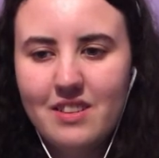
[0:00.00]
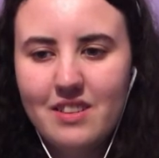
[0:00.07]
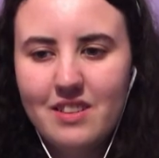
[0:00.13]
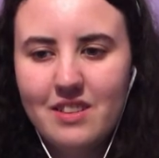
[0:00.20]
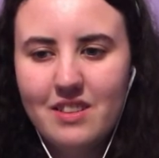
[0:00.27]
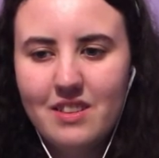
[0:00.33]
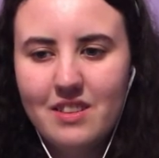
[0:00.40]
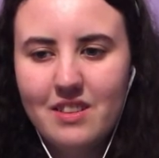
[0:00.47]

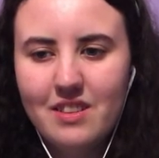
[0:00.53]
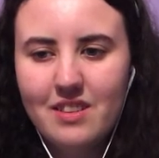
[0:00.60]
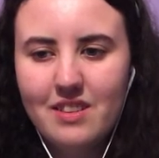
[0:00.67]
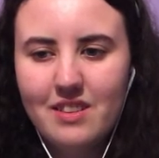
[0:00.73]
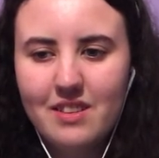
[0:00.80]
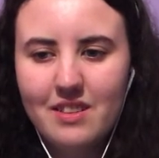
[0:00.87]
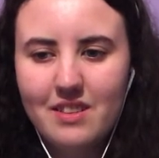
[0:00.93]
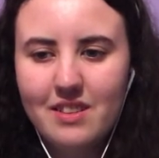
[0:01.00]

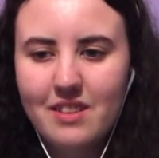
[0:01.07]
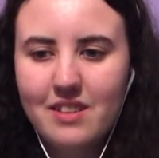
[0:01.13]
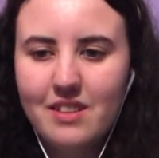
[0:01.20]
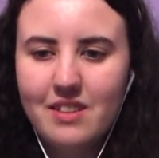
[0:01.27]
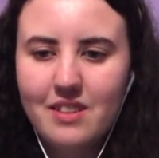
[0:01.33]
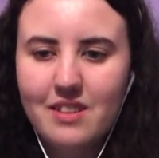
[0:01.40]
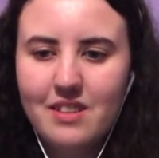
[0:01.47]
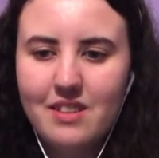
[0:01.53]

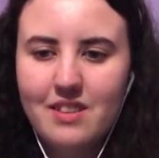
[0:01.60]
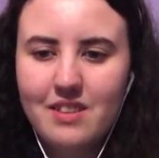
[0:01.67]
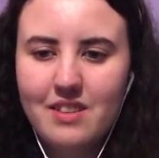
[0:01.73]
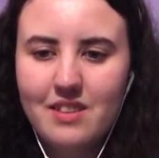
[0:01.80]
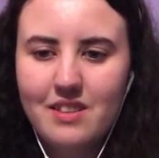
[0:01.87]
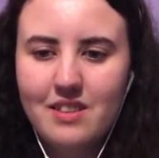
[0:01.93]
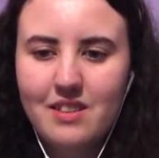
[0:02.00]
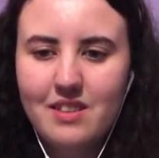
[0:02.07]

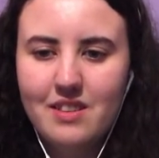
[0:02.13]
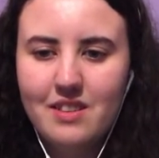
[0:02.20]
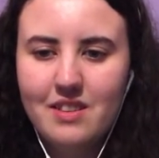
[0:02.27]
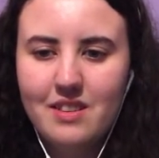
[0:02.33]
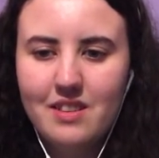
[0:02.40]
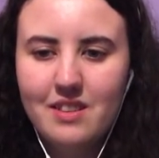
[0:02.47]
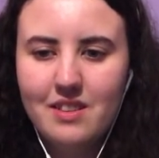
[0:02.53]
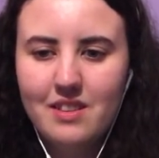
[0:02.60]

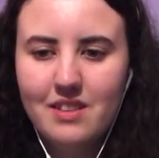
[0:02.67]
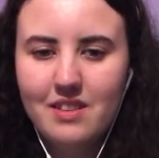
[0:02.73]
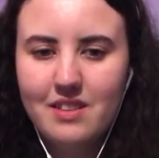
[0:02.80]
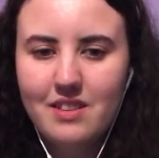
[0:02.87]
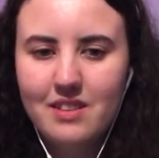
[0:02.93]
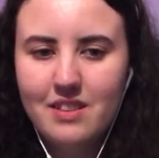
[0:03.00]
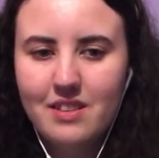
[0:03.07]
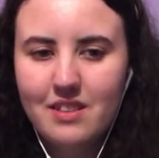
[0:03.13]
No words are spoken by the person on screen.